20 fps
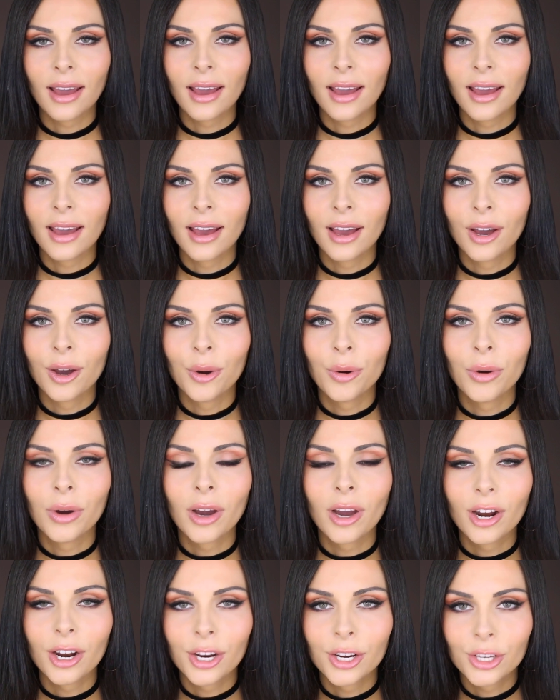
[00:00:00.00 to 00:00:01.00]

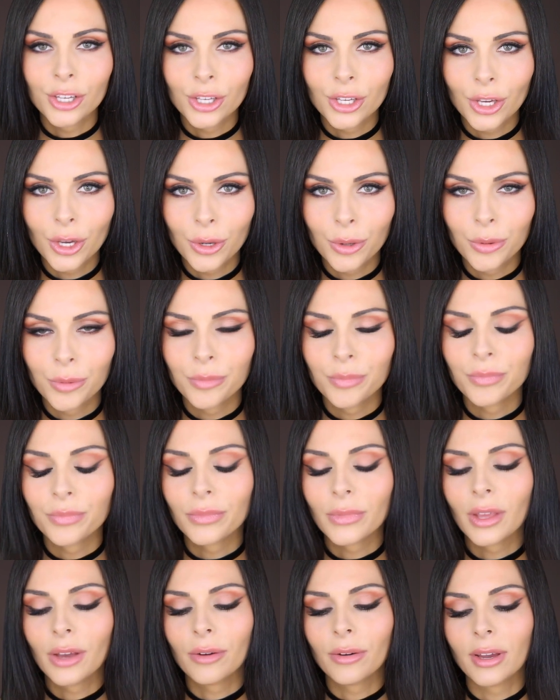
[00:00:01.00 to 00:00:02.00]
How are you?
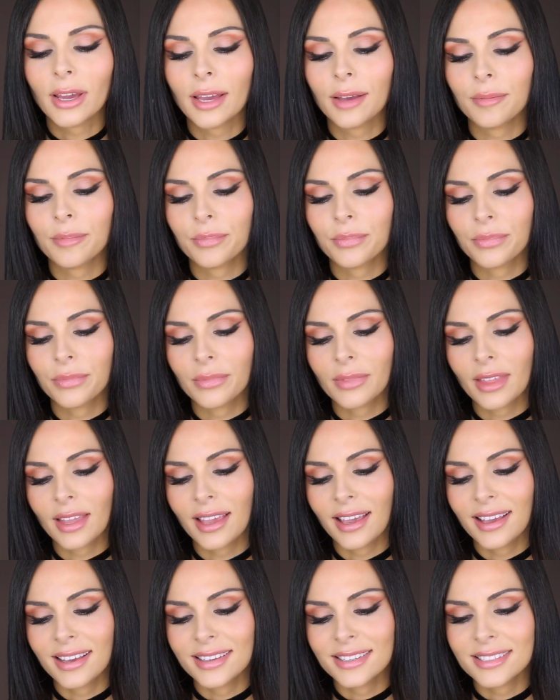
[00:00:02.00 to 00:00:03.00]
Okay,
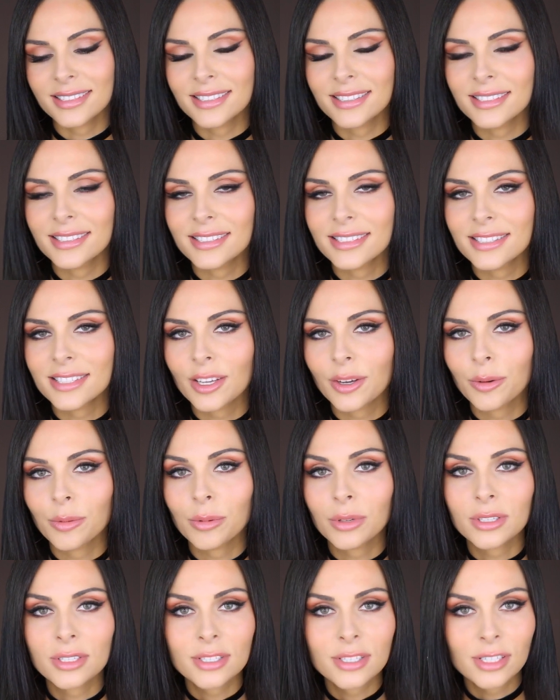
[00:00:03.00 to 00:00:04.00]
so
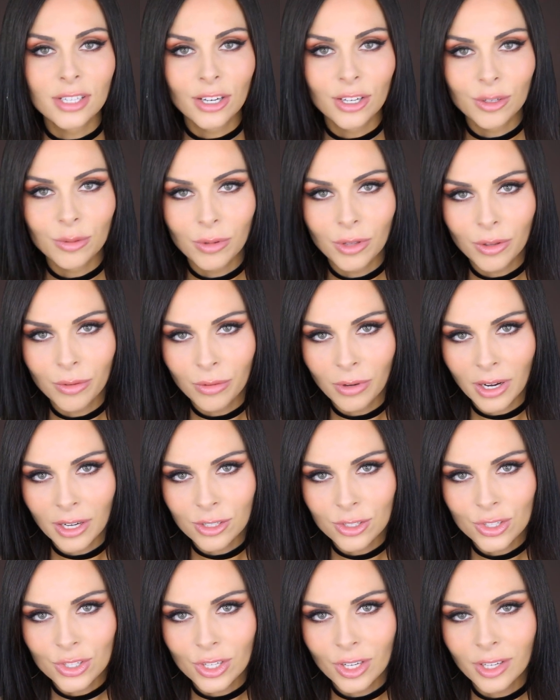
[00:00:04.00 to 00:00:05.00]
we'll start with
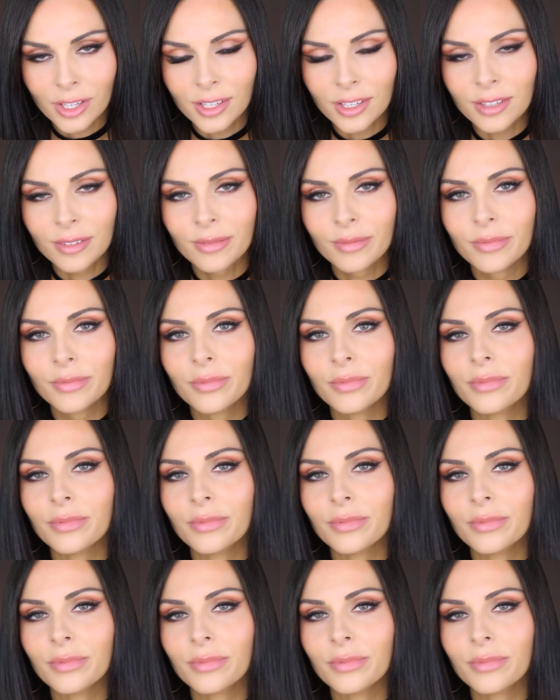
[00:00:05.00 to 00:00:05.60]
Russian.